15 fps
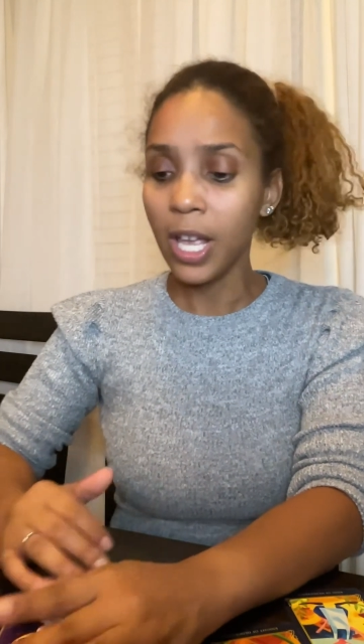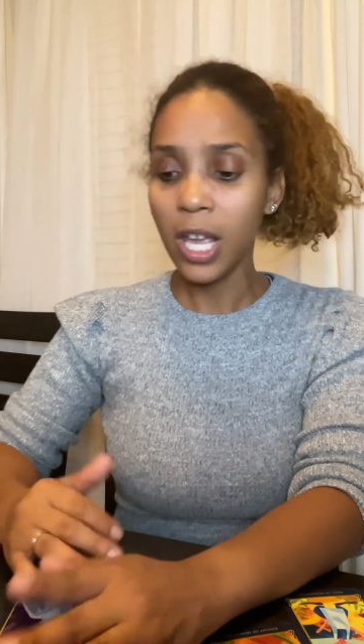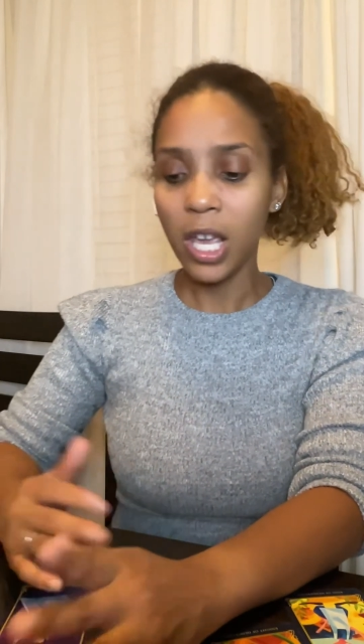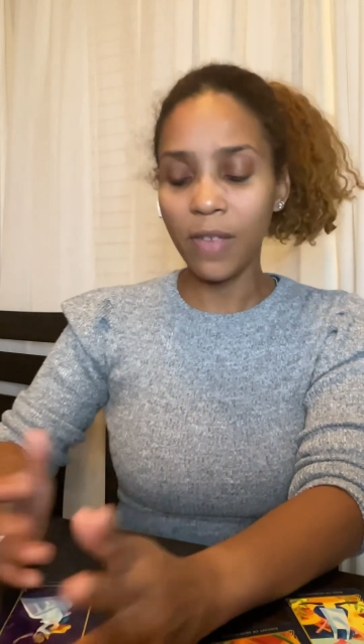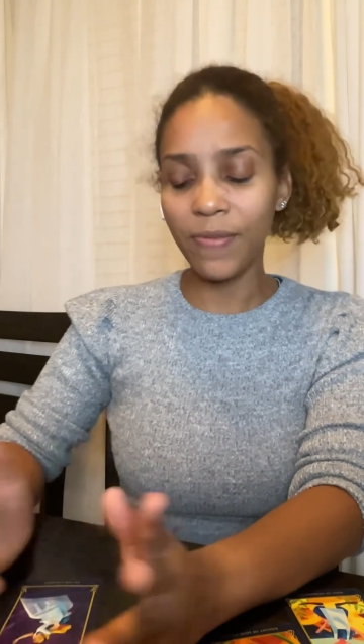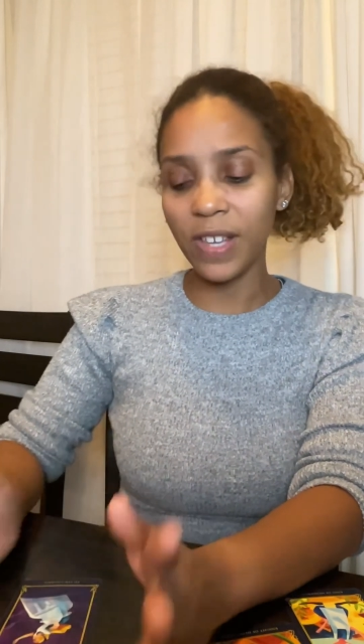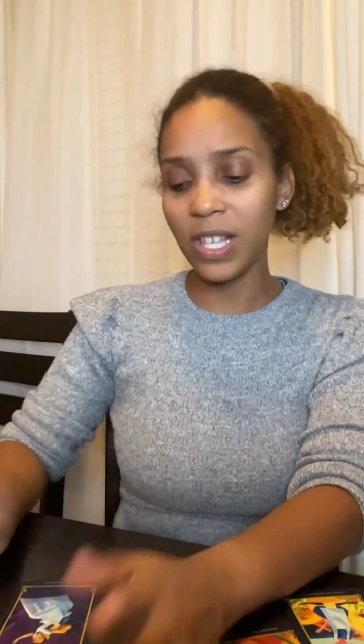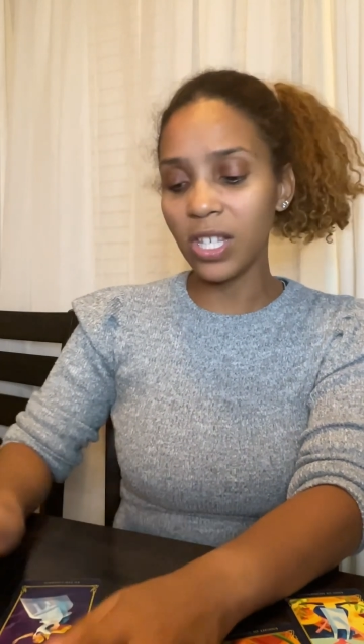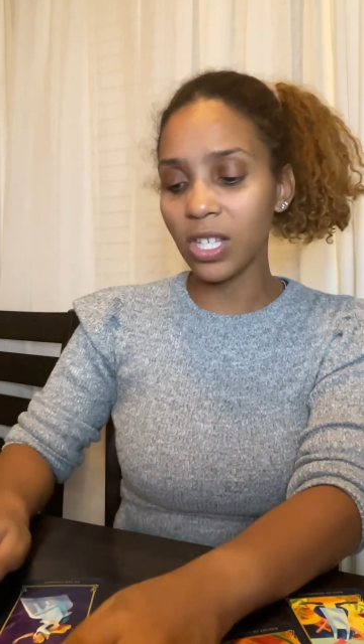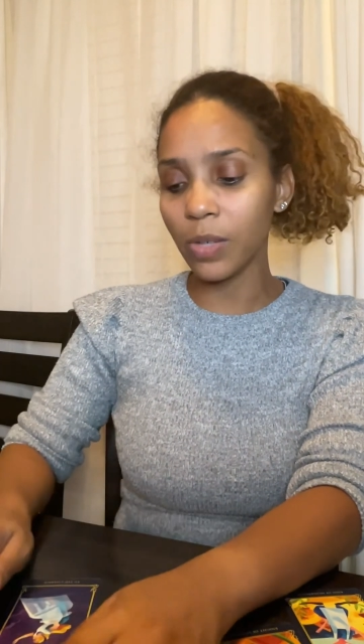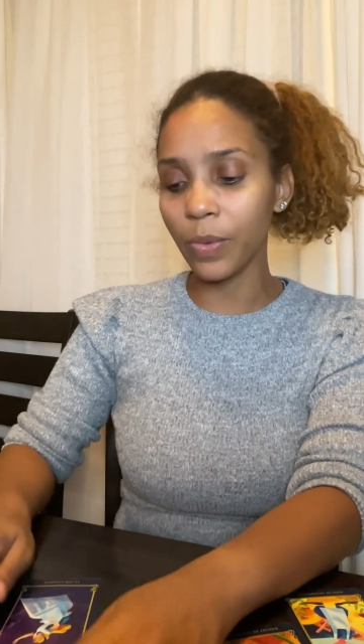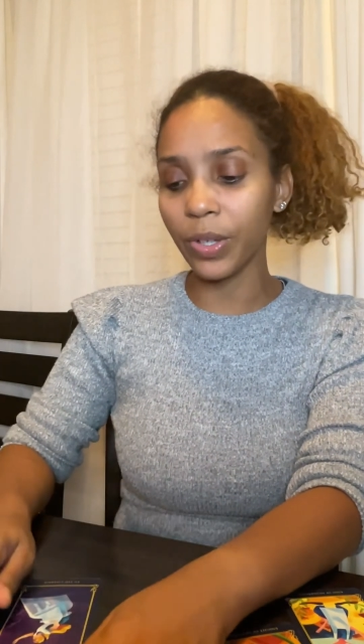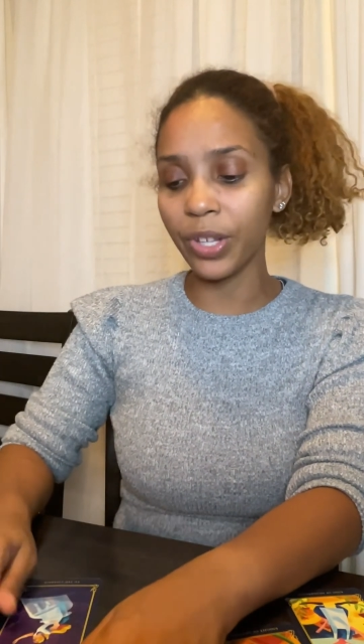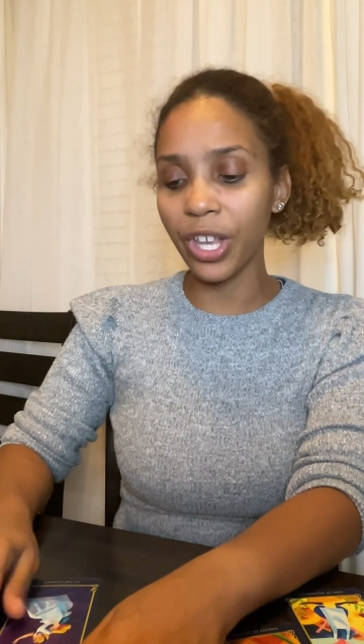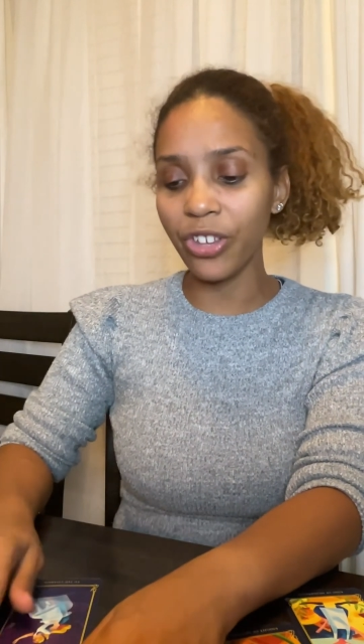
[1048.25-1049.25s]
If this is a
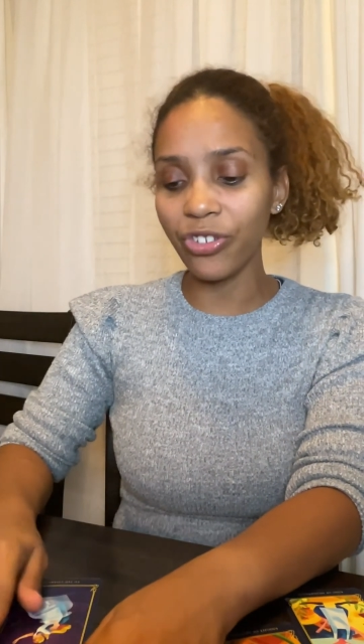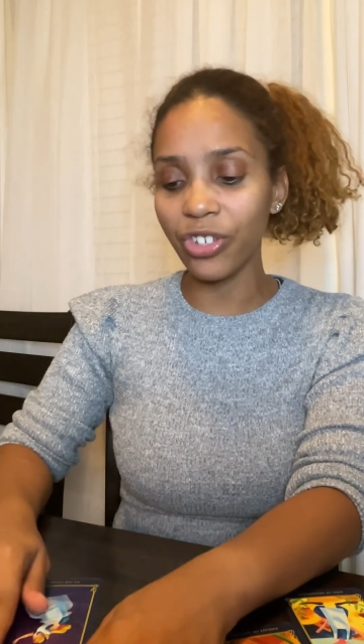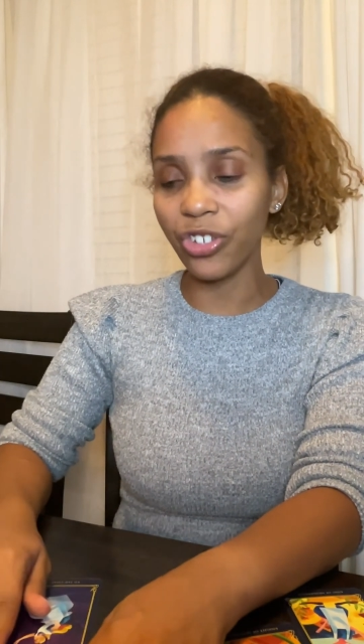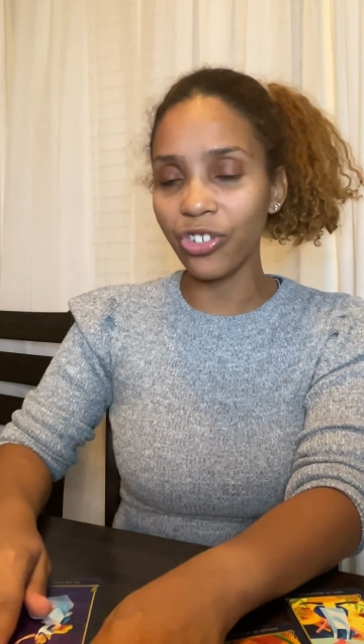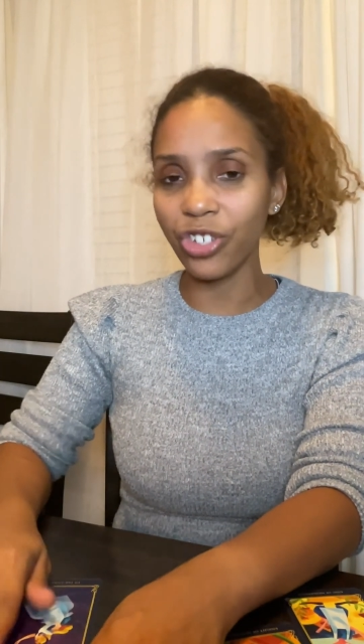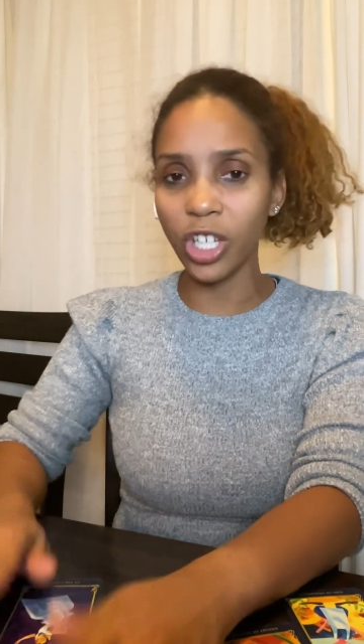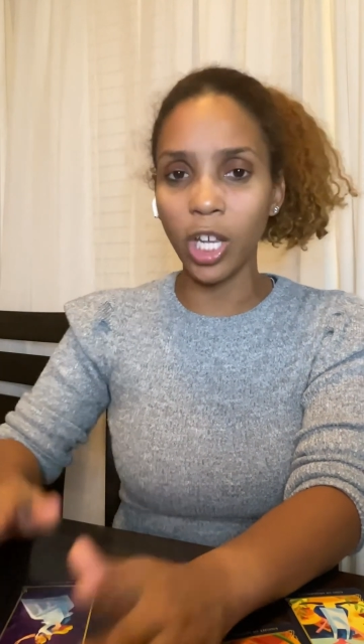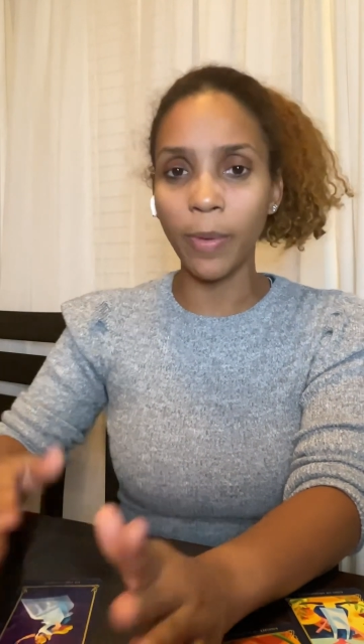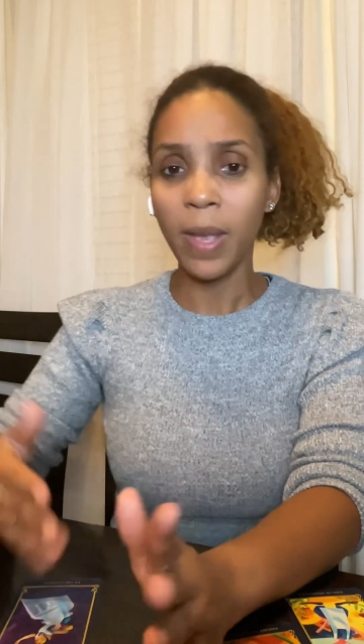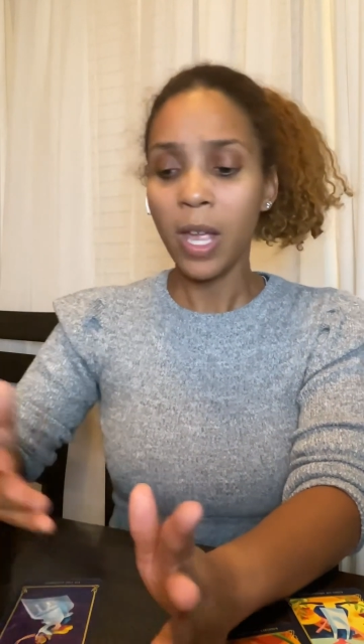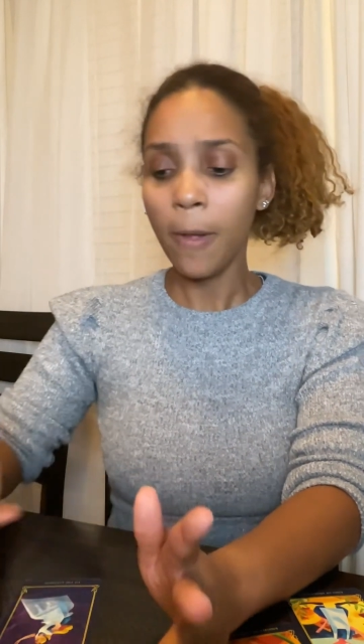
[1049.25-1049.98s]
relationship,